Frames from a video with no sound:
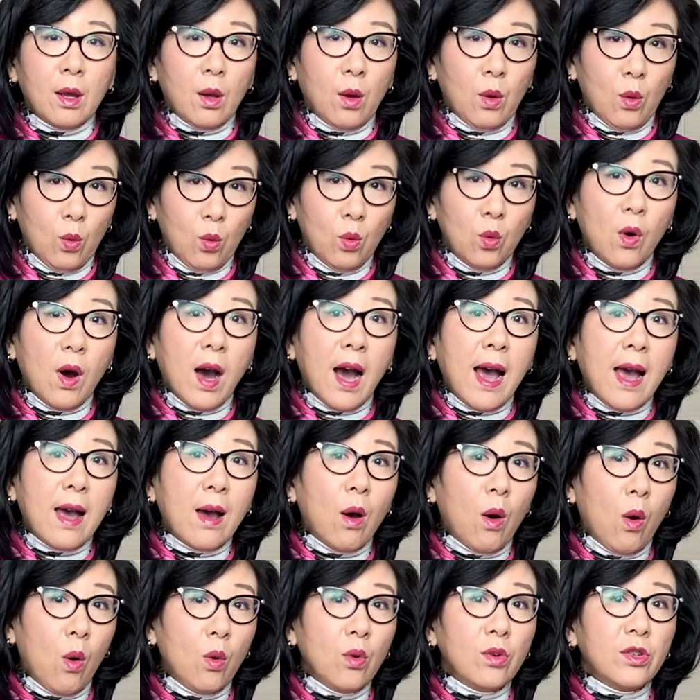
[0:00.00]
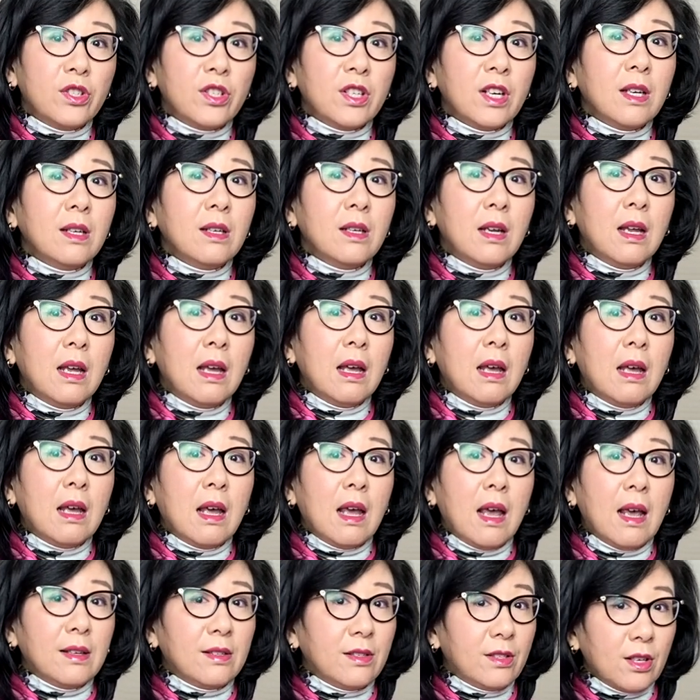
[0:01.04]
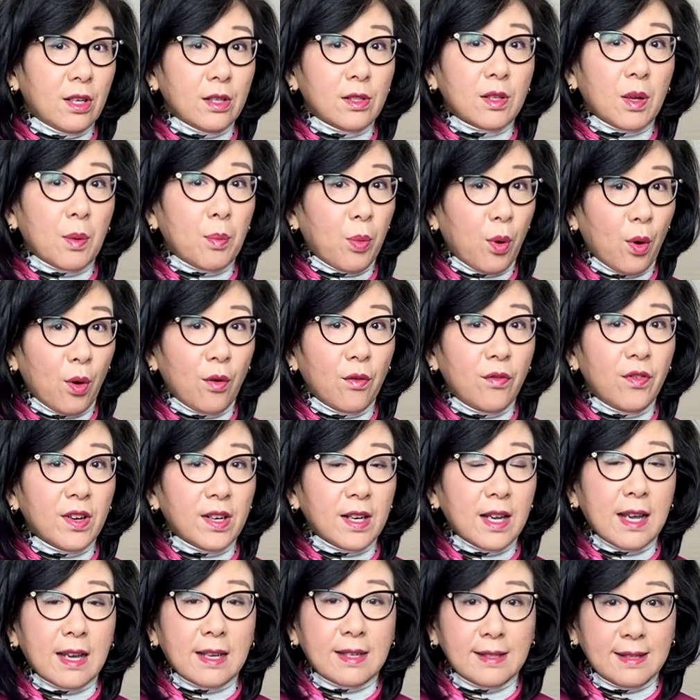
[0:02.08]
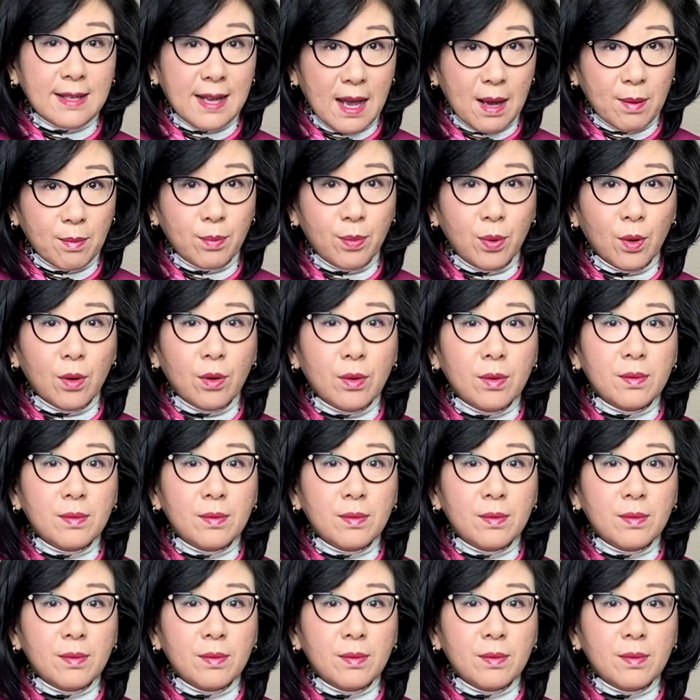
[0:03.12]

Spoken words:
Wuhan Hongxin is just a perfect example.